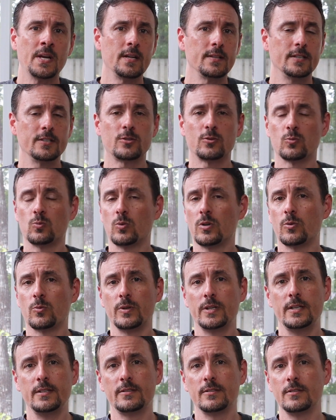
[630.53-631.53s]
This is one
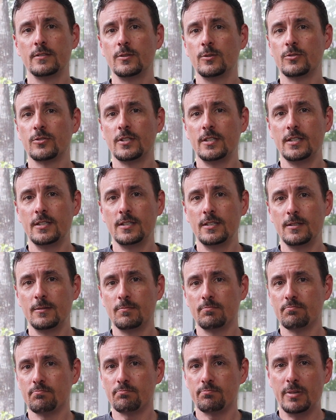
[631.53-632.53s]
reason you see
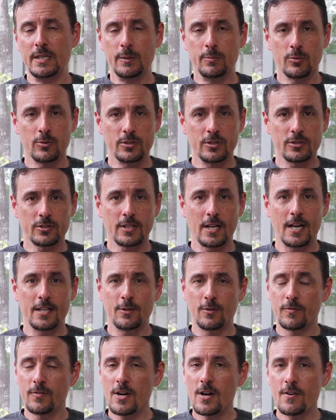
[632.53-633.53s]
people are just
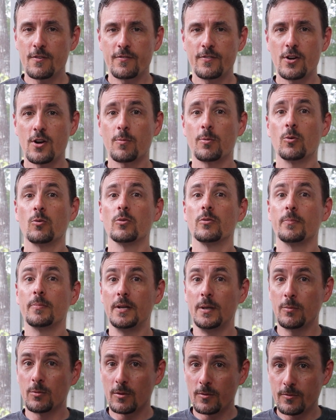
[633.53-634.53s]
they're very fearful. When
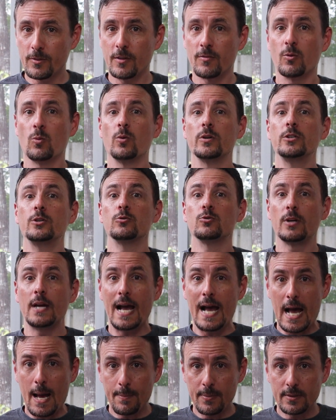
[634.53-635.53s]
people are fearful, what usually
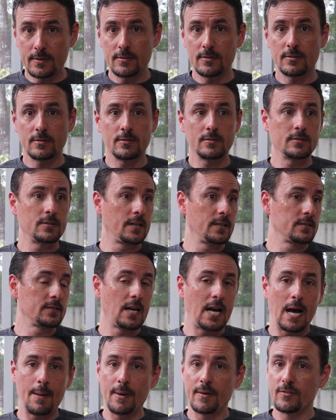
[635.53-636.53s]
happens, like
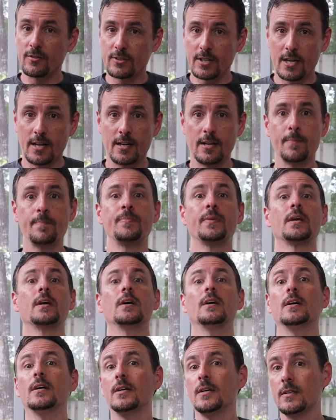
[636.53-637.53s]
time after time,
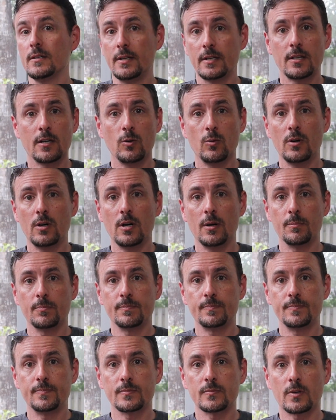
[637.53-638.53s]
they go up.
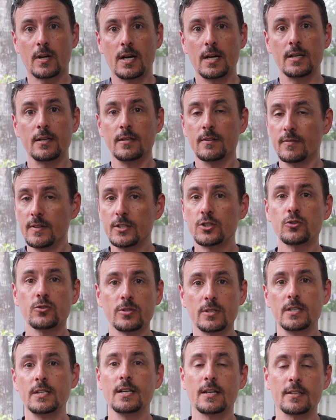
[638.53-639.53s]
Right?
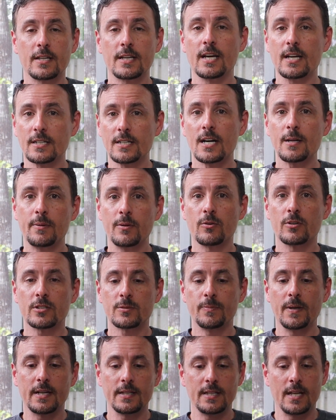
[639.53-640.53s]
Eventually, I think a lot of people are
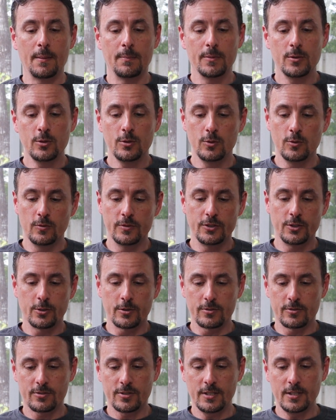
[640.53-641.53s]
expecting that move, as you
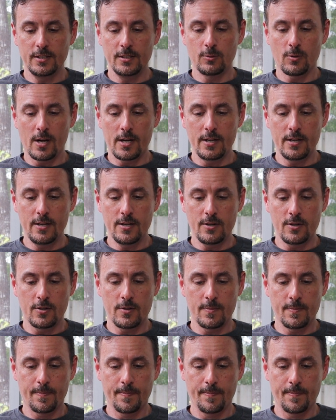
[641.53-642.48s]
can see right here.